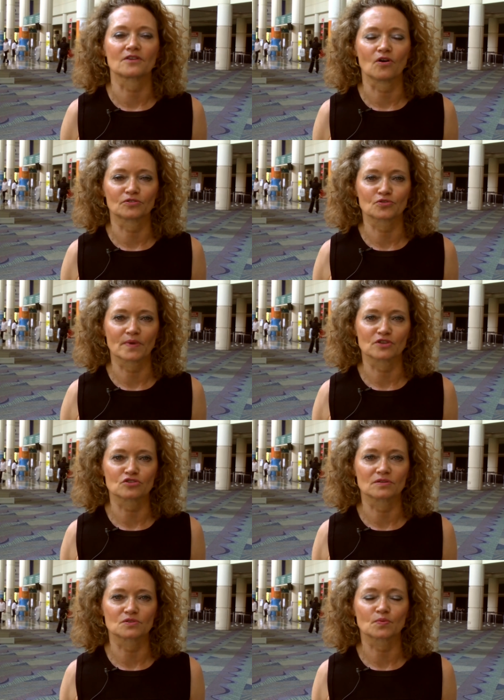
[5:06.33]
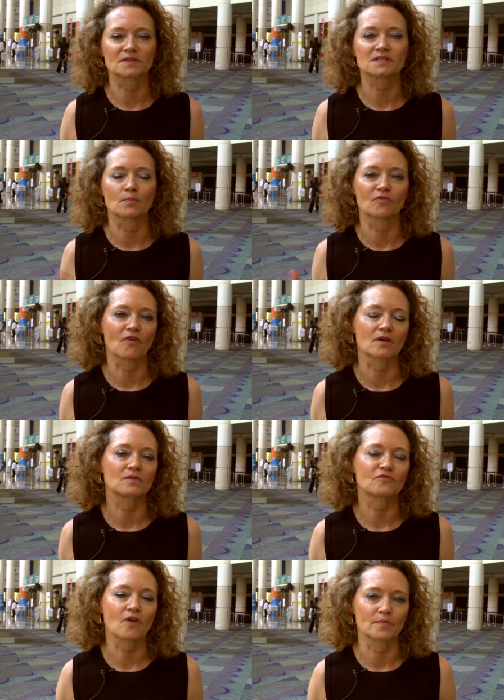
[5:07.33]
alterations with some of our
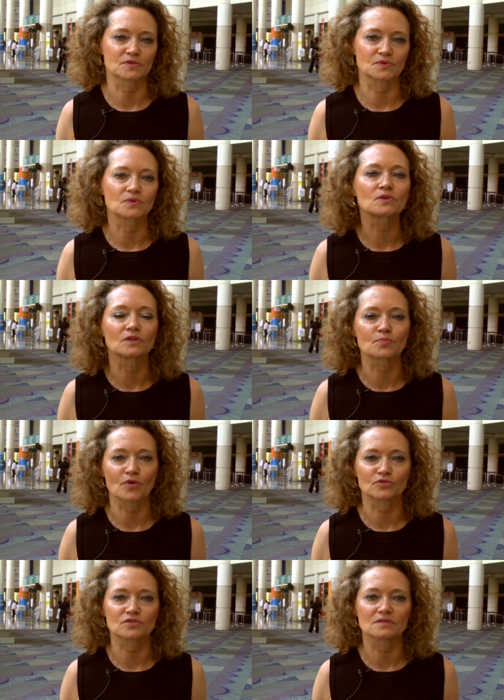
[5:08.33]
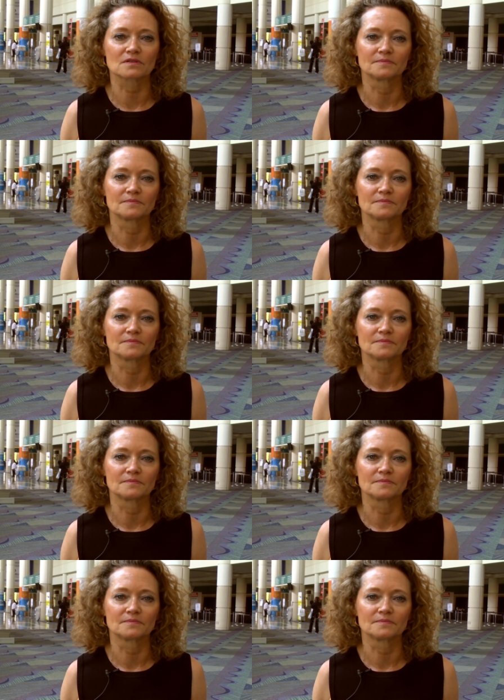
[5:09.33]
pharmaceutical approaches.